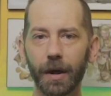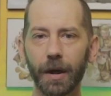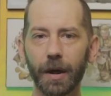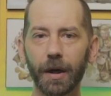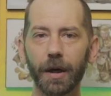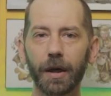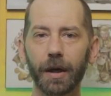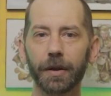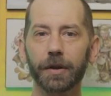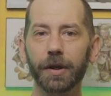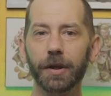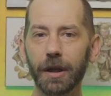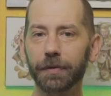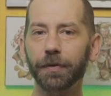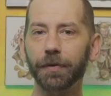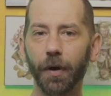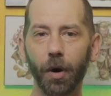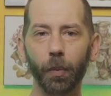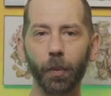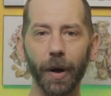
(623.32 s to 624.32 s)
The
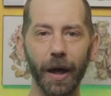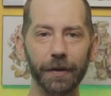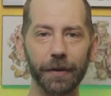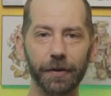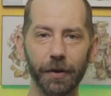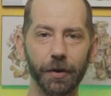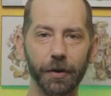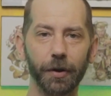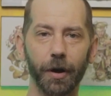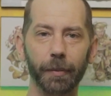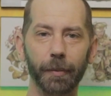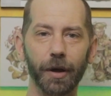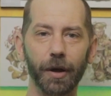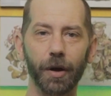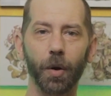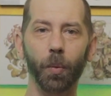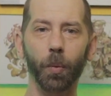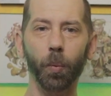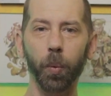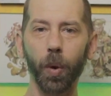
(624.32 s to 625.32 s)
default way to determine
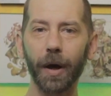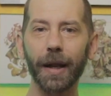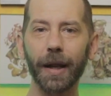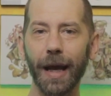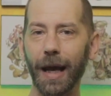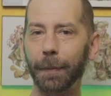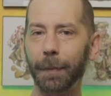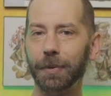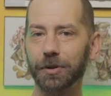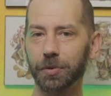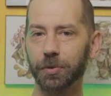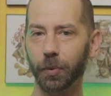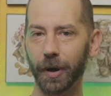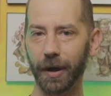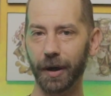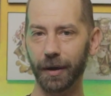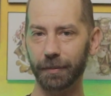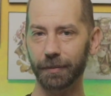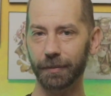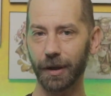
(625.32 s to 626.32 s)
what happens
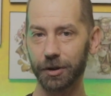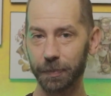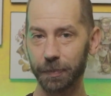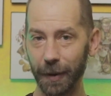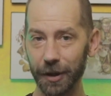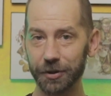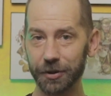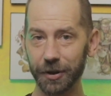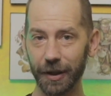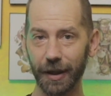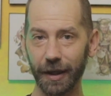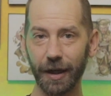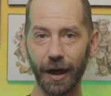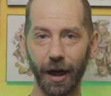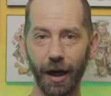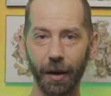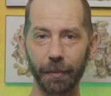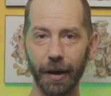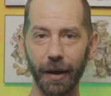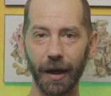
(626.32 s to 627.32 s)
when, especially in
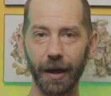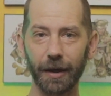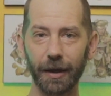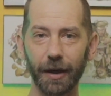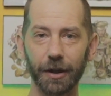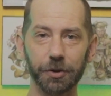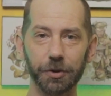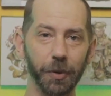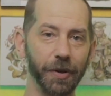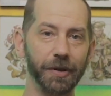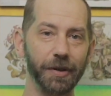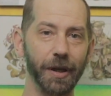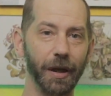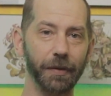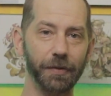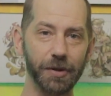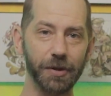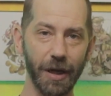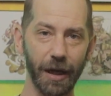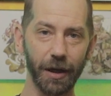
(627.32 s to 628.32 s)
combat, is with a deck
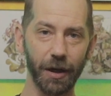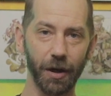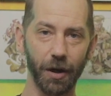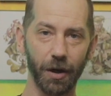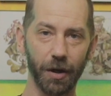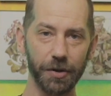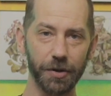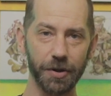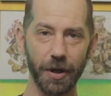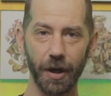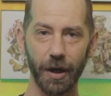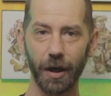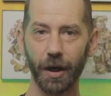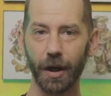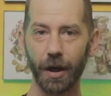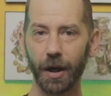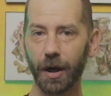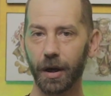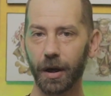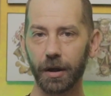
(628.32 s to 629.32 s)
of 10 cards.
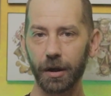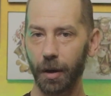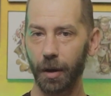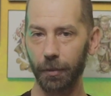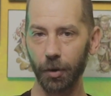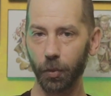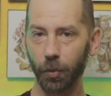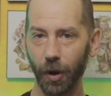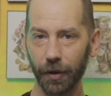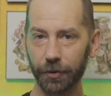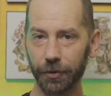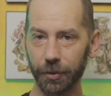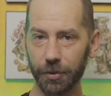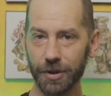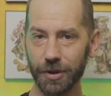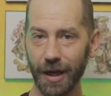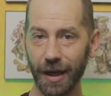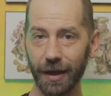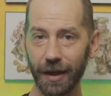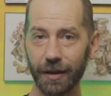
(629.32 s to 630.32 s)
Numbered 1 through
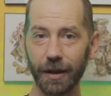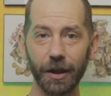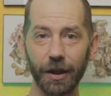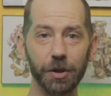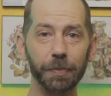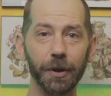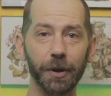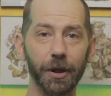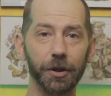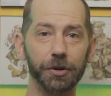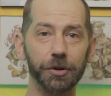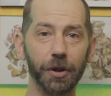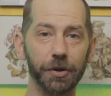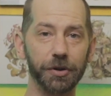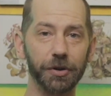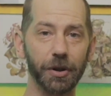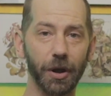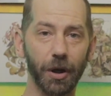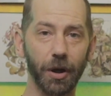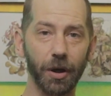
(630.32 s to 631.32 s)
10, each player draws
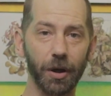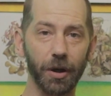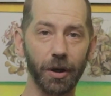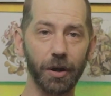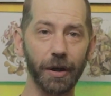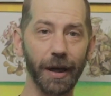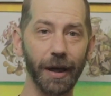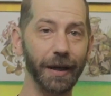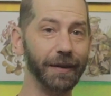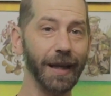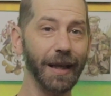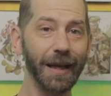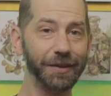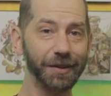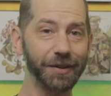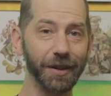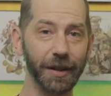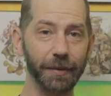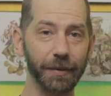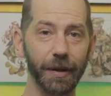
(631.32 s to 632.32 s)
a card, and
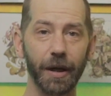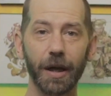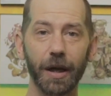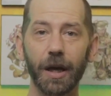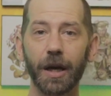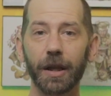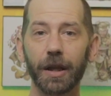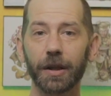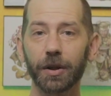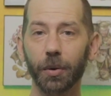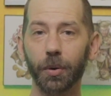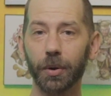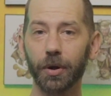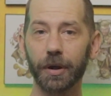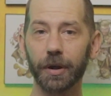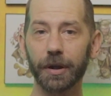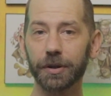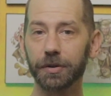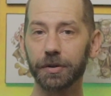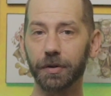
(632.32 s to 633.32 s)
that's it. The order
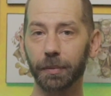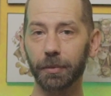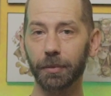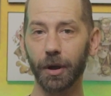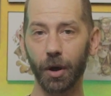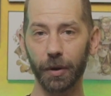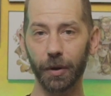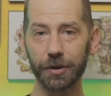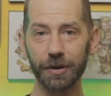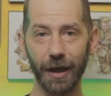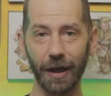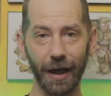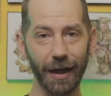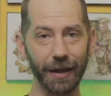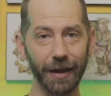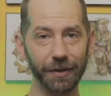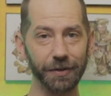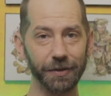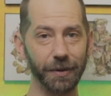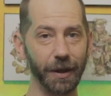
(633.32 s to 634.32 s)
is from lowest to
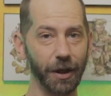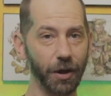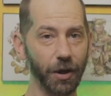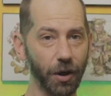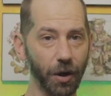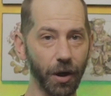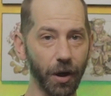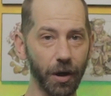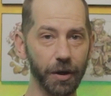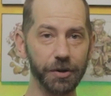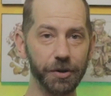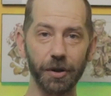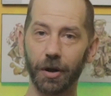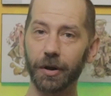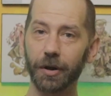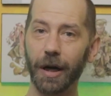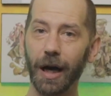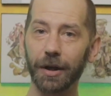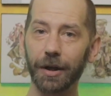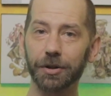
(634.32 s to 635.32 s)
highest, and cards are
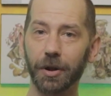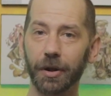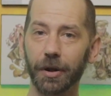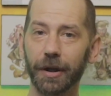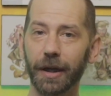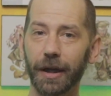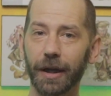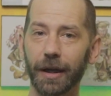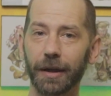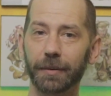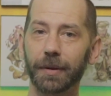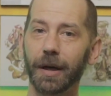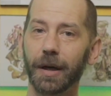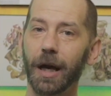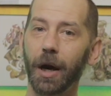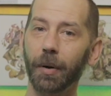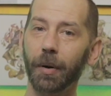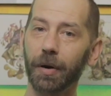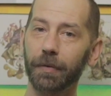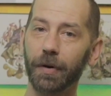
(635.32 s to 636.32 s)
not drawn again.
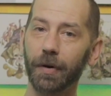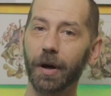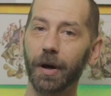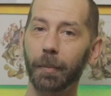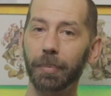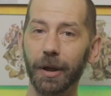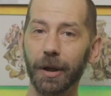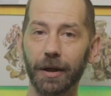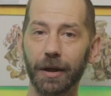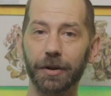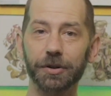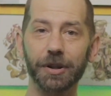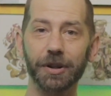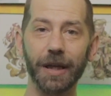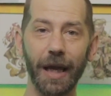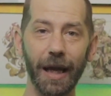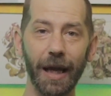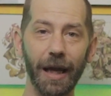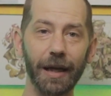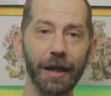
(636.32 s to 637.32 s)
However, players
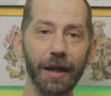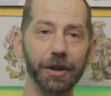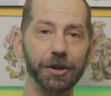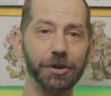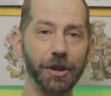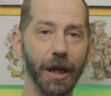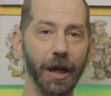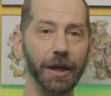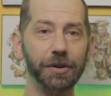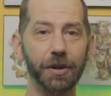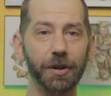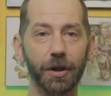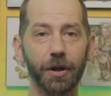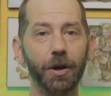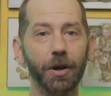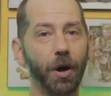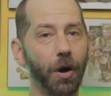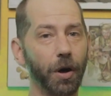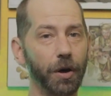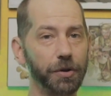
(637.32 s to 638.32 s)
can exchange their
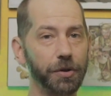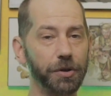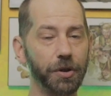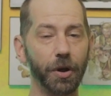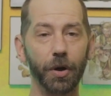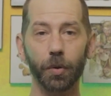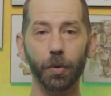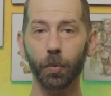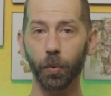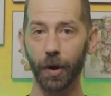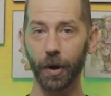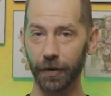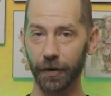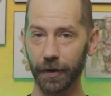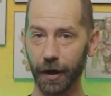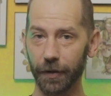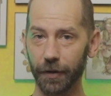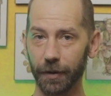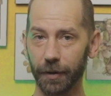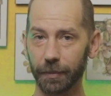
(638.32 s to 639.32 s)
cards with another.